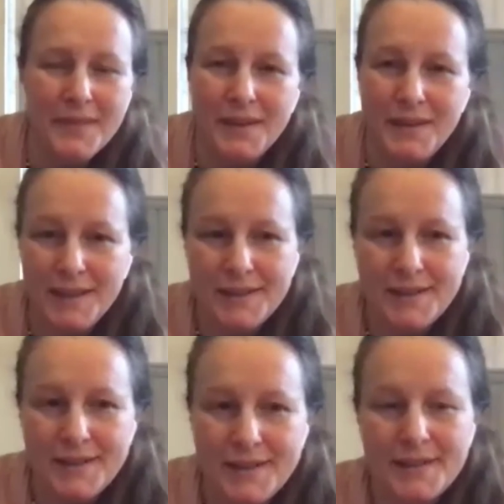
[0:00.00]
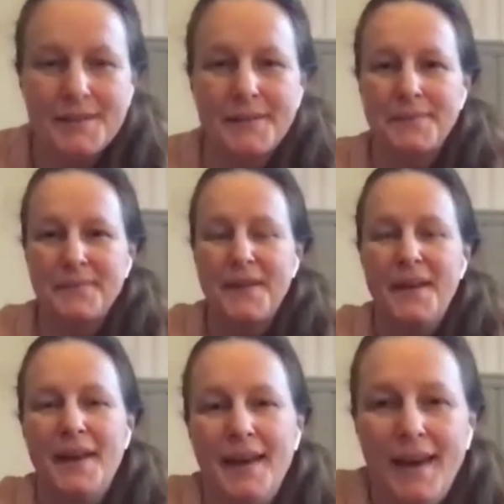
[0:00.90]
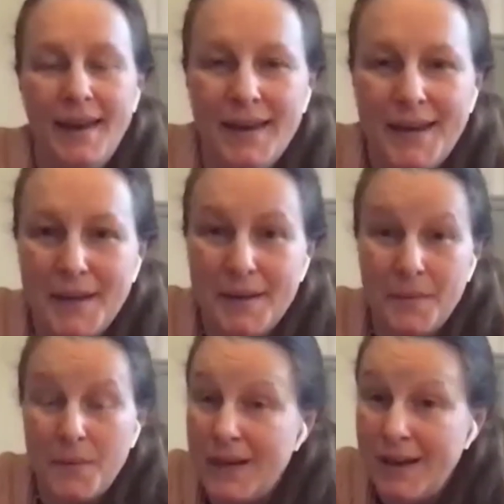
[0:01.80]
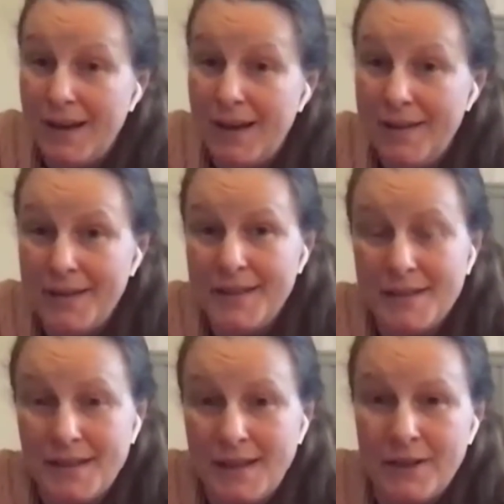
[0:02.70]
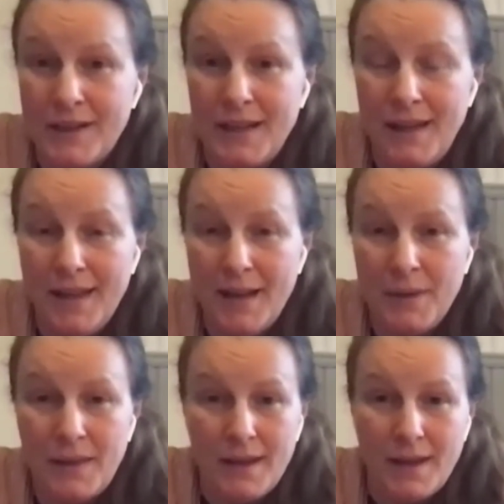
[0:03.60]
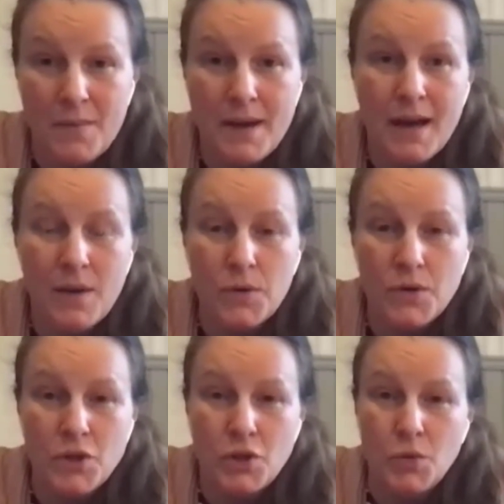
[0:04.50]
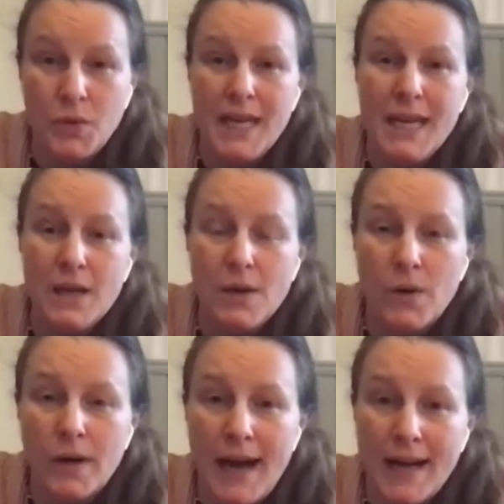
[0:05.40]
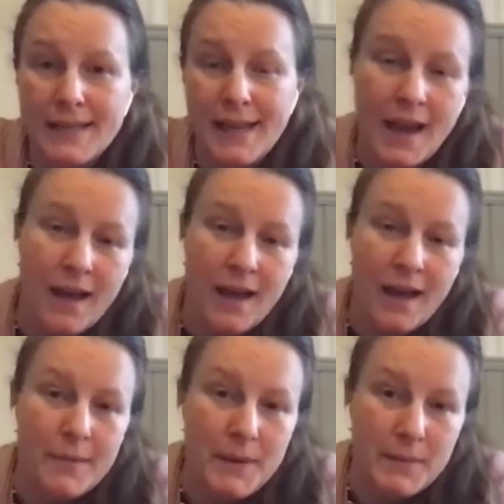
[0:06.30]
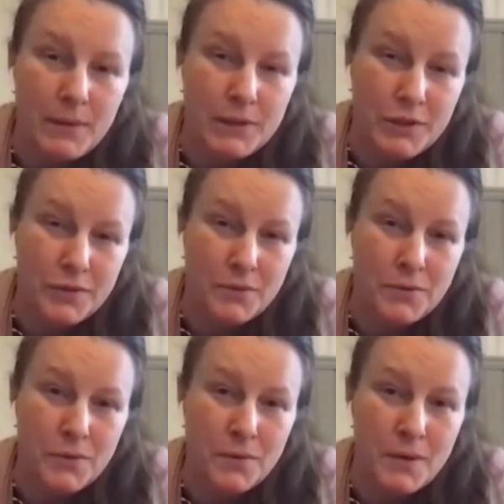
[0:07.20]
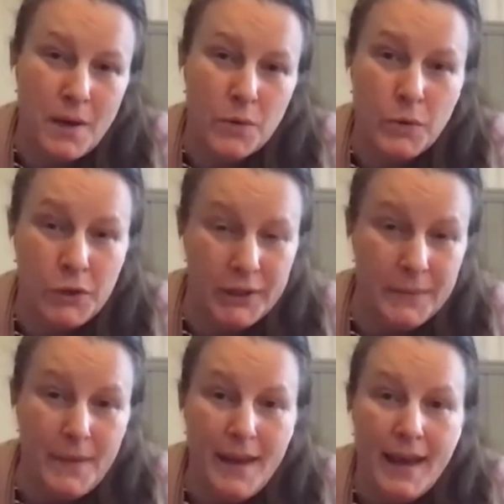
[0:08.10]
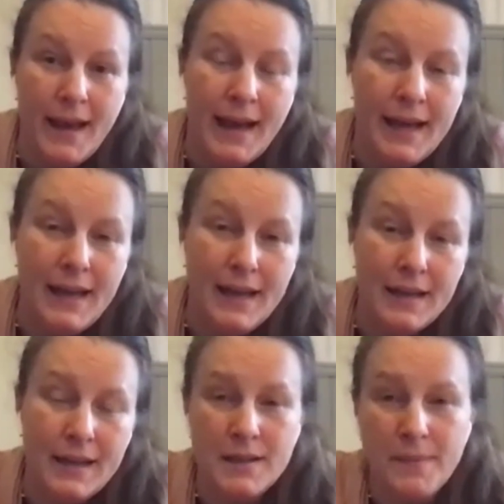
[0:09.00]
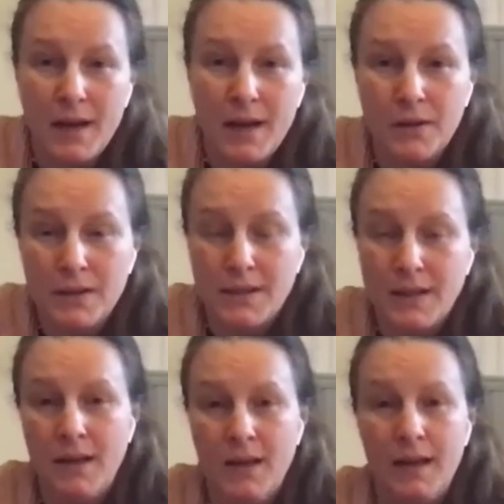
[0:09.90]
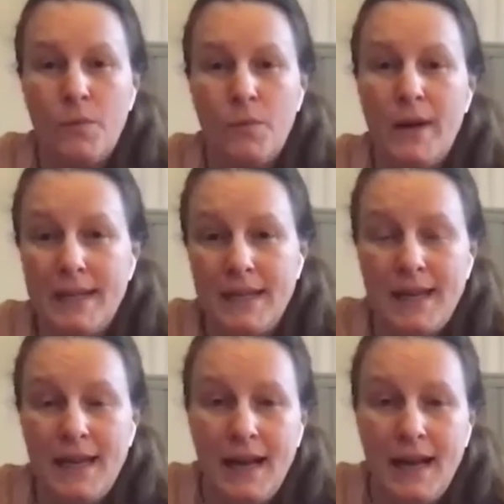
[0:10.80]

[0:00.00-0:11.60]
Yes. Well, this is a gift idea that I've been thinking about doing or asking other people to do to our daughter. And it's about writing like